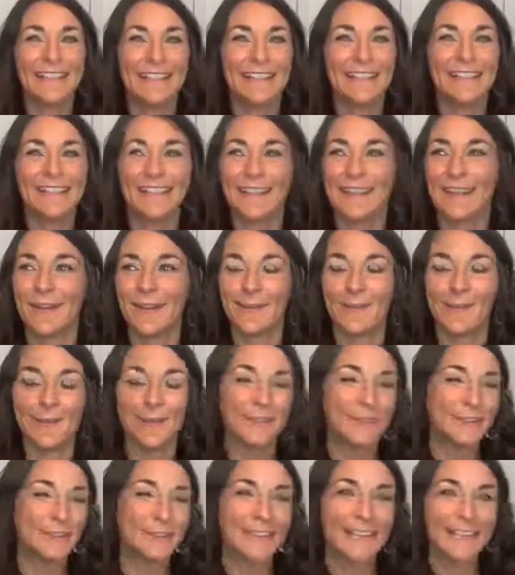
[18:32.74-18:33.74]
The
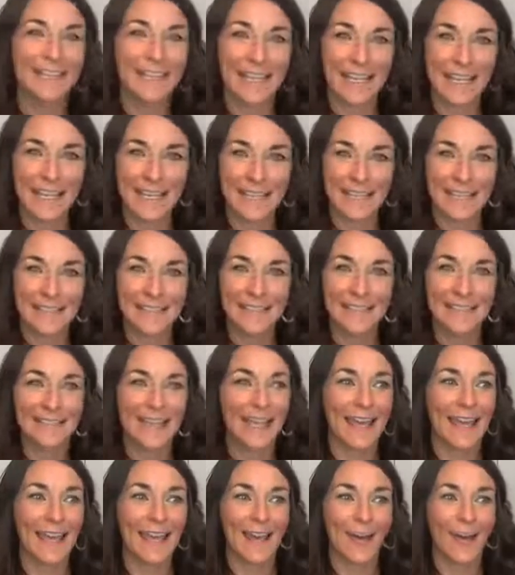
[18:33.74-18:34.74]
world didn't end.
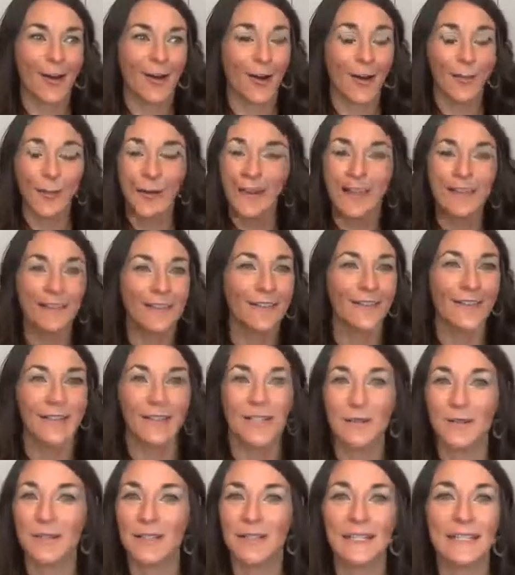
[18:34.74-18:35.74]
All my
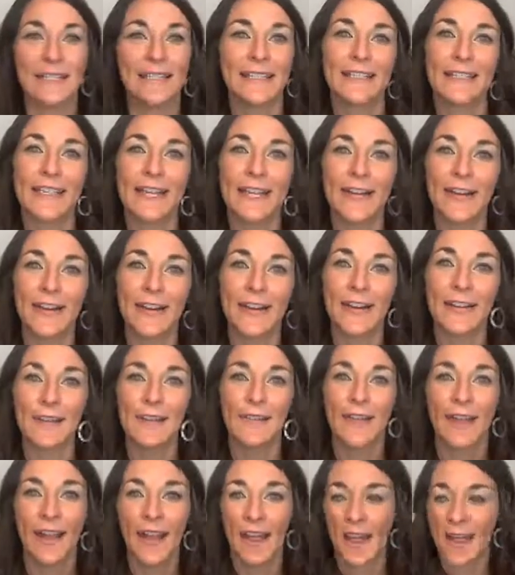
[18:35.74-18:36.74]
clients were taken care
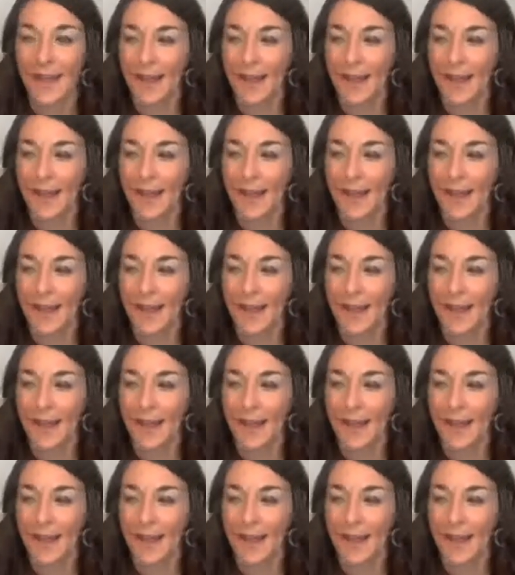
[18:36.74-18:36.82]
of.